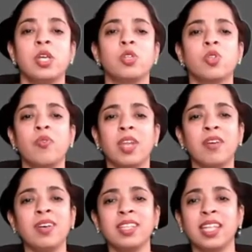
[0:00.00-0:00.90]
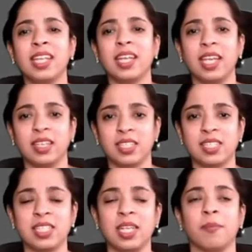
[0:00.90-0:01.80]
So whenever there,
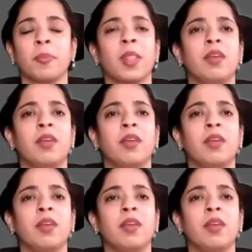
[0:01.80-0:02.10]
see,